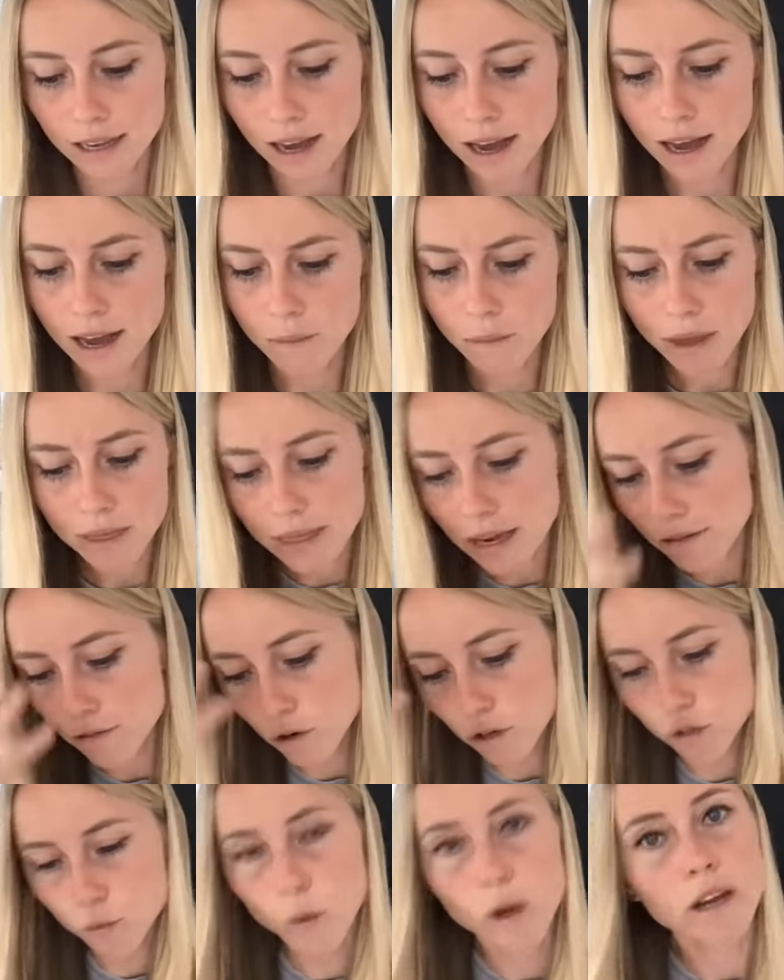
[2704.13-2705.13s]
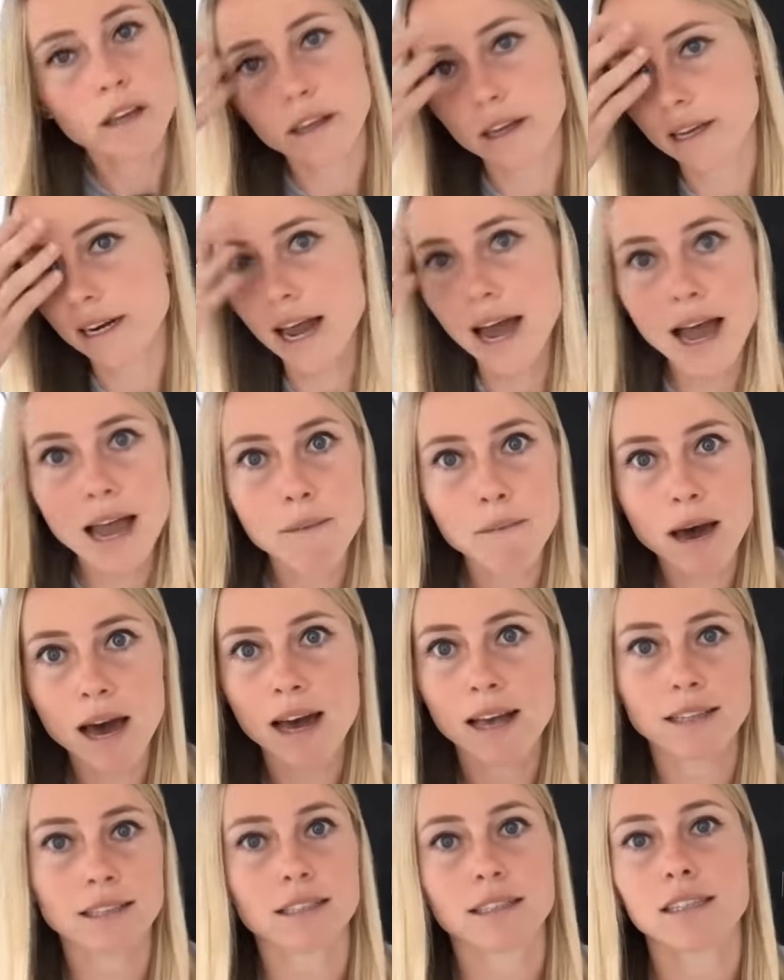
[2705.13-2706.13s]
Um, and then, of course, wearing like an eye
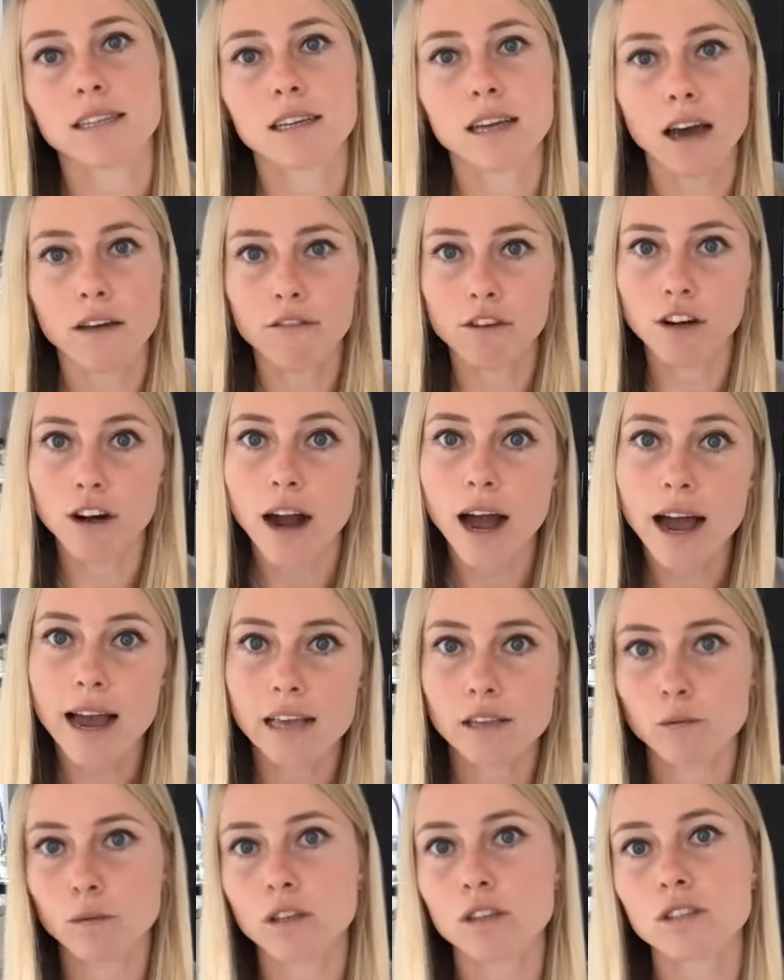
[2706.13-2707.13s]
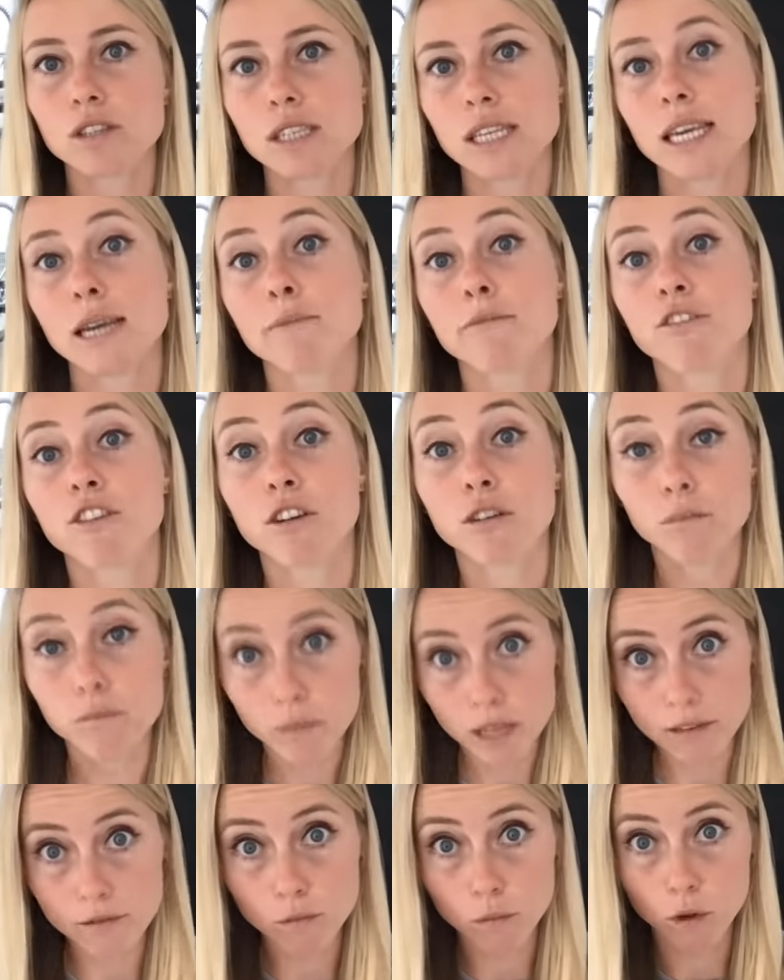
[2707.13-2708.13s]
mask to cover your eyes when you sleep for
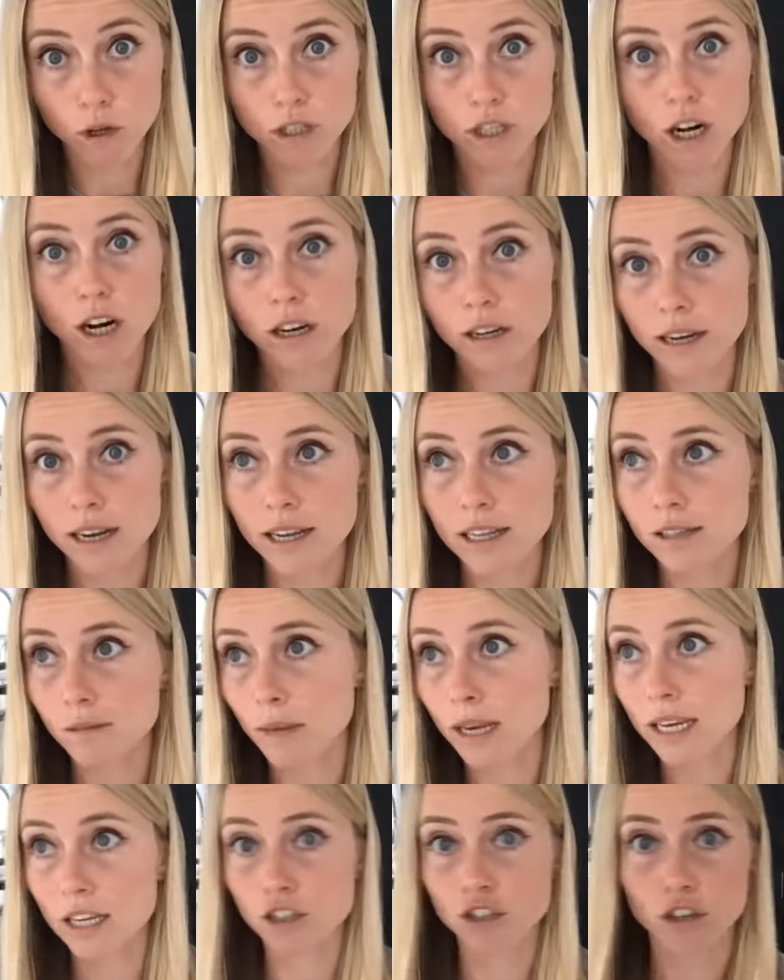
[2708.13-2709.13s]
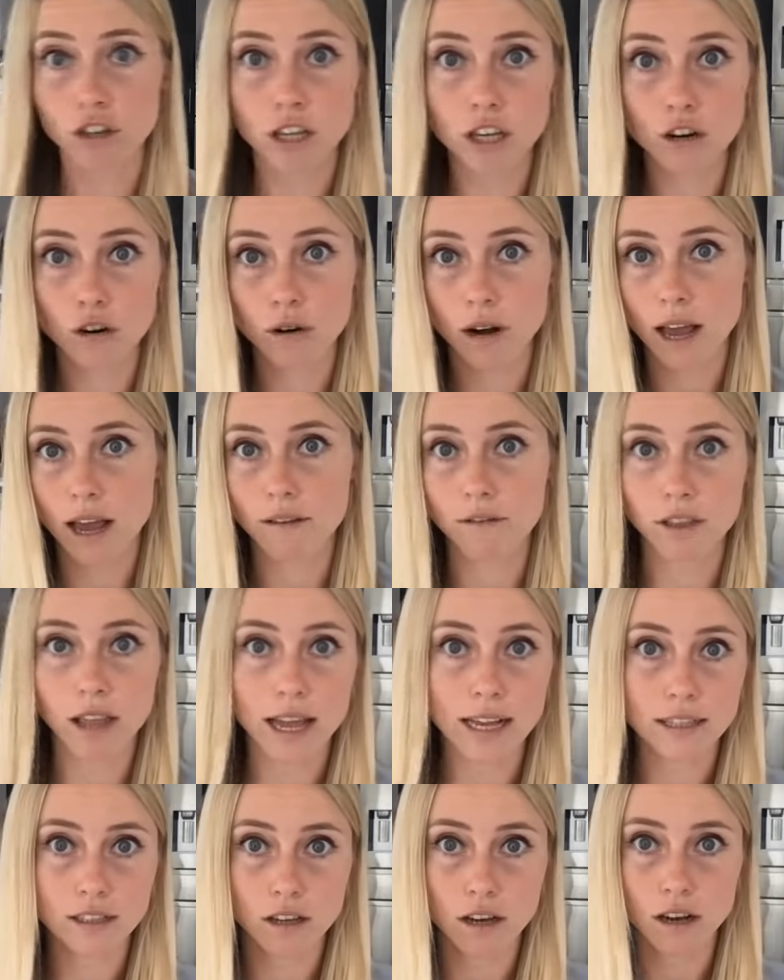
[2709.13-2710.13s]
even more darkness, making sure that you don't have
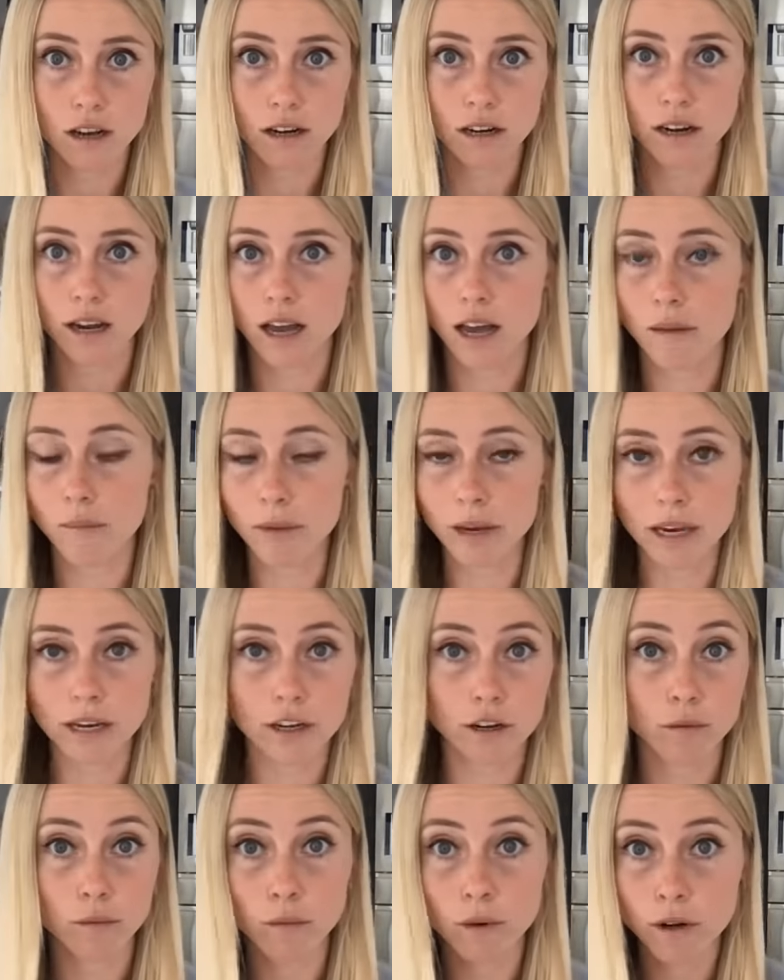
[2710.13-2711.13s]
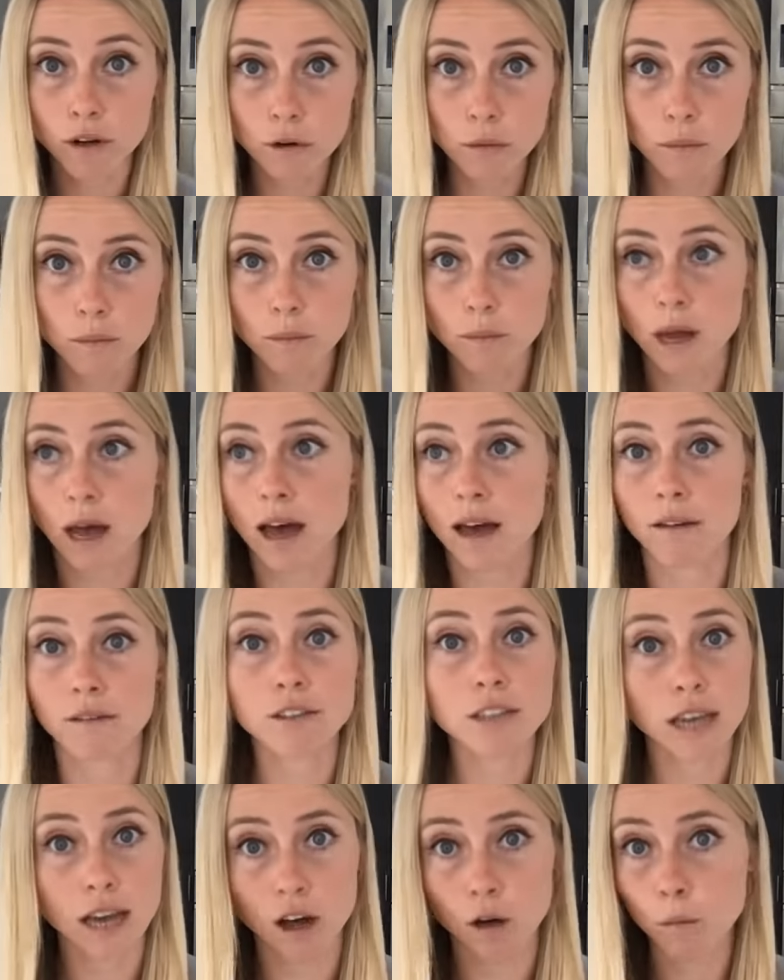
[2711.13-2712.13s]
lights on um, in your room uh,
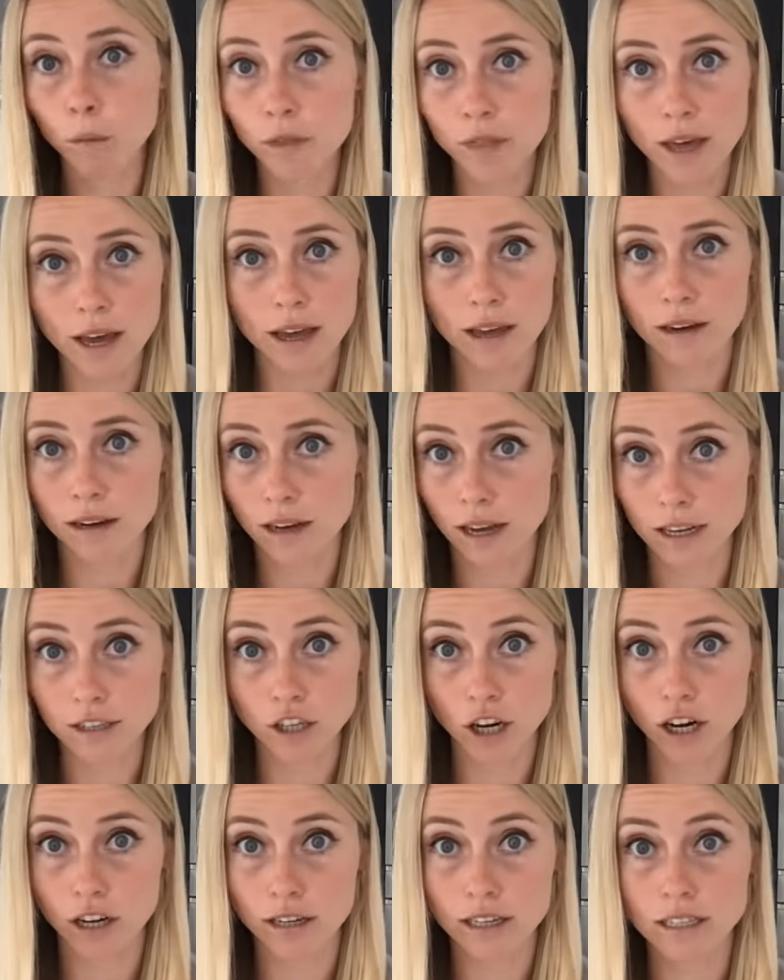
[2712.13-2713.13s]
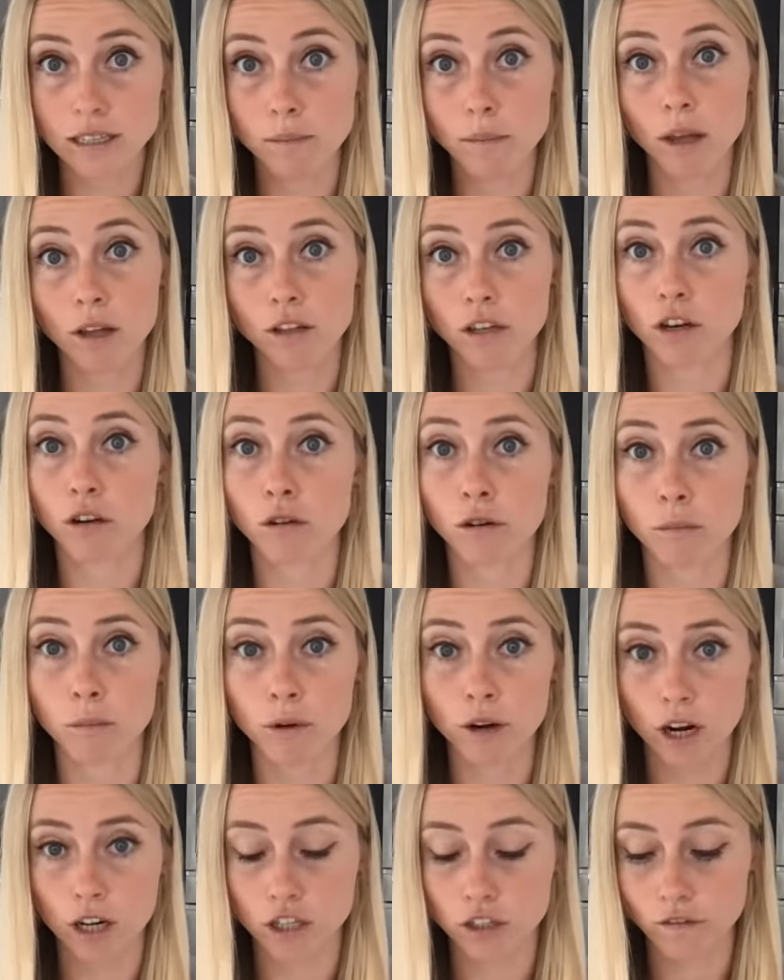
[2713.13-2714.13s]
to help with that uh, darkness and melatonin
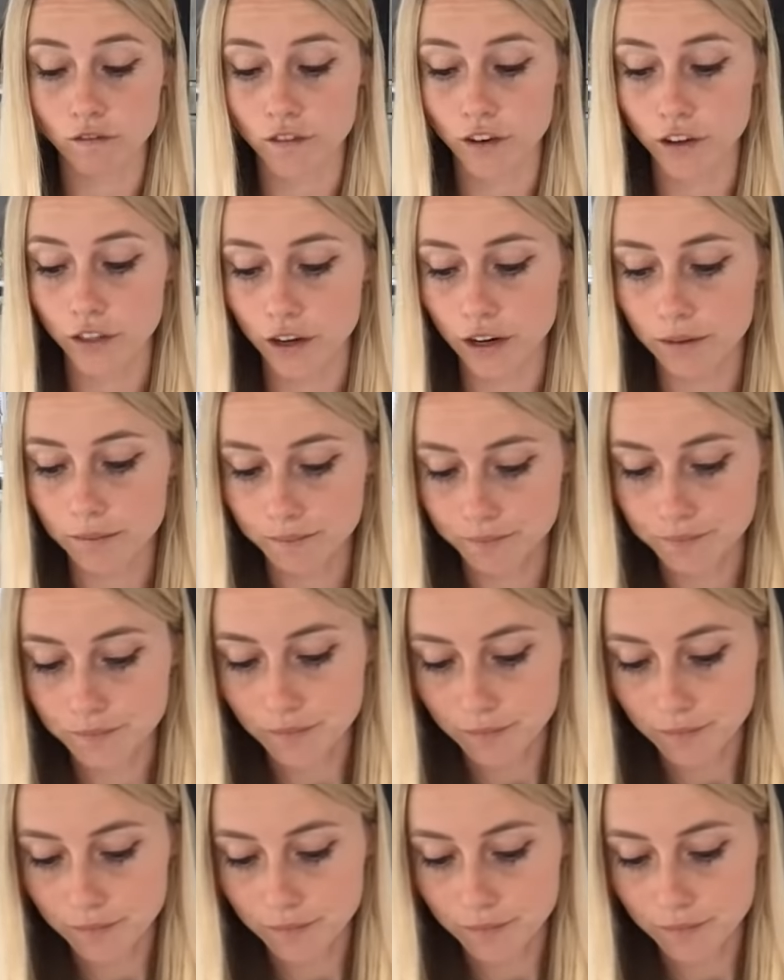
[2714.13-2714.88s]
production further.